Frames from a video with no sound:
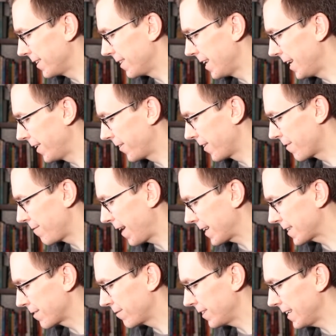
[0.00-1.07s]
They are
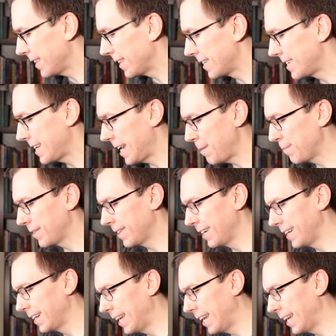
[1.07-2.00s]
effectively the same thing.